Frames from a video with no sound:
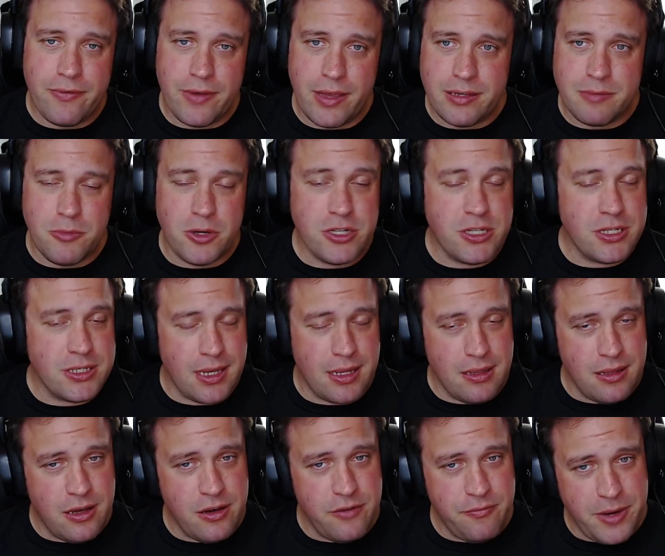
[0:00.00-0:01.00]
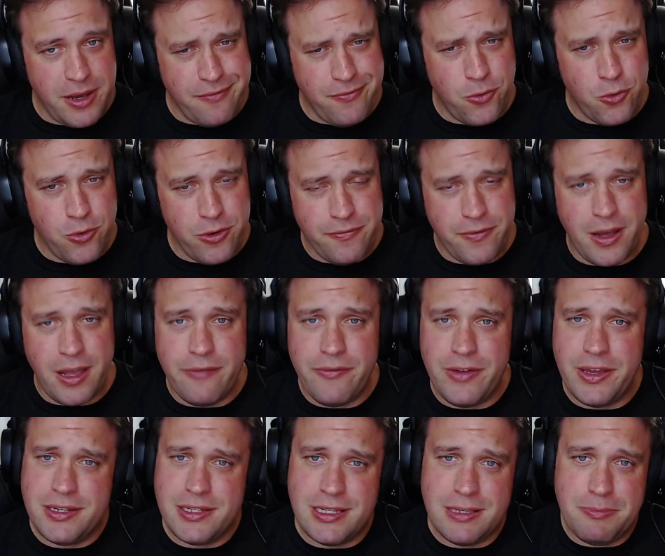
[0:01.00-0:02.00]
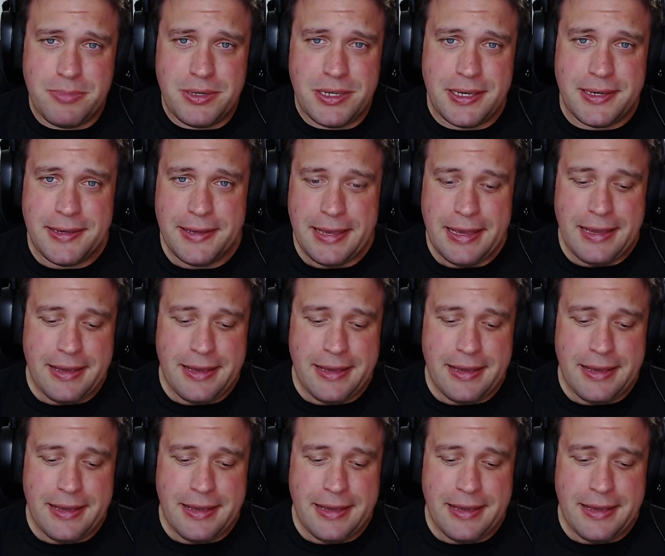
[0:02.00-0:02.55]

As much as I love my 45 ACP,